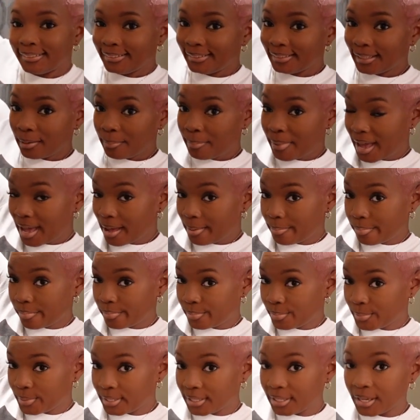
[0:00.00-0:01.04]
The bad
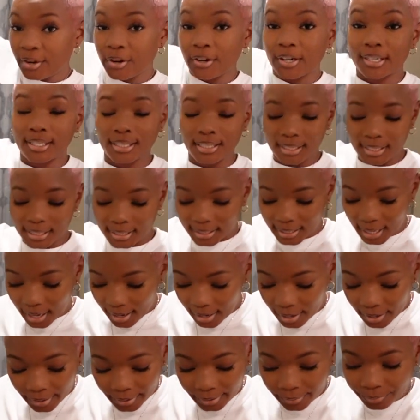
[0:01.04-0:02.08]
boys are
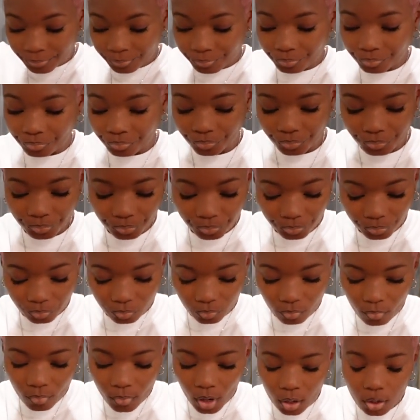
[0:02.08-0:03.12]
inside.
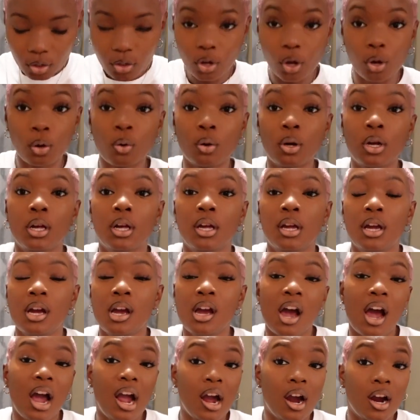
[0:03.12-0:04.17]
So
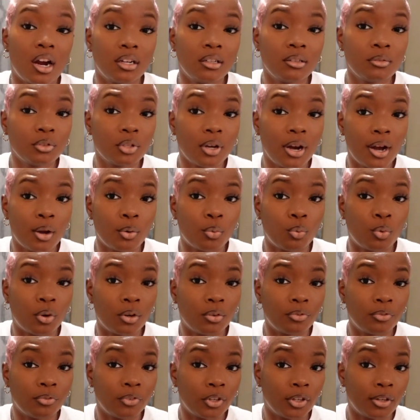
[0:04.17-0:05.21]
I already tried 1
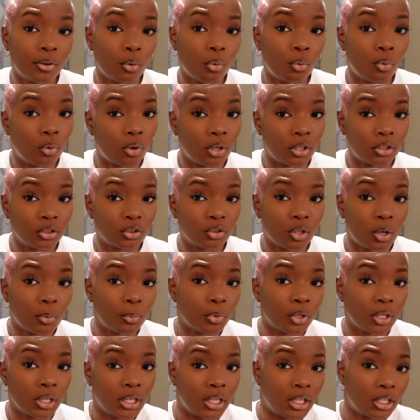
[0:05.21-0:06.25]
foot once, so I'm
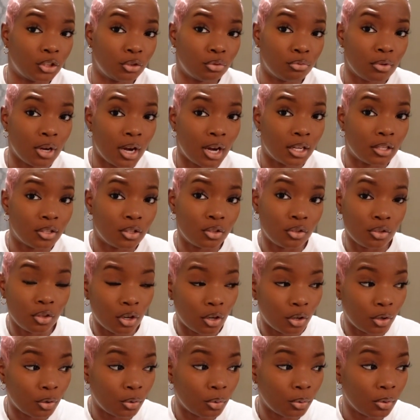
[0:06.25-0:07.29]
gonna let you guys
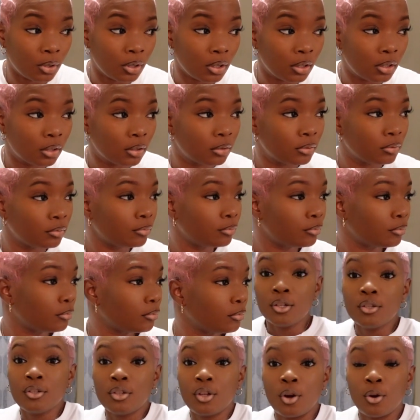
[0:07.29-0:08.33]
know.
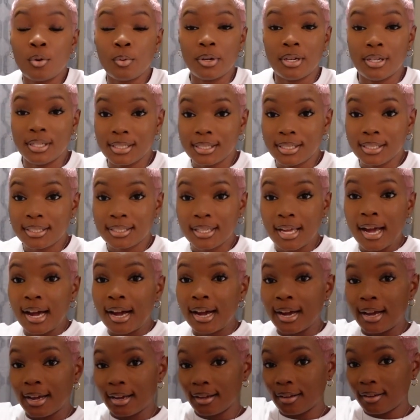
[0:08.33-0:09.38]
So
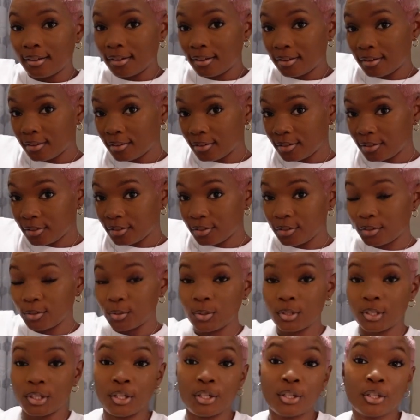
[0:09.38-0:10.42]
inside, you
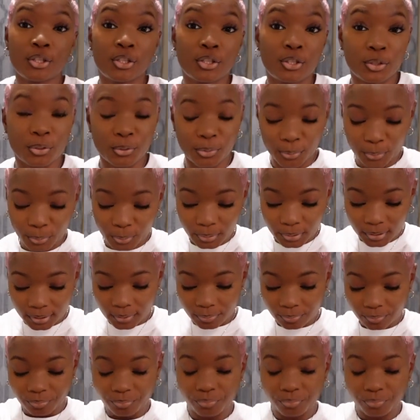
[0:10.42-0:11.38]
see your shoes.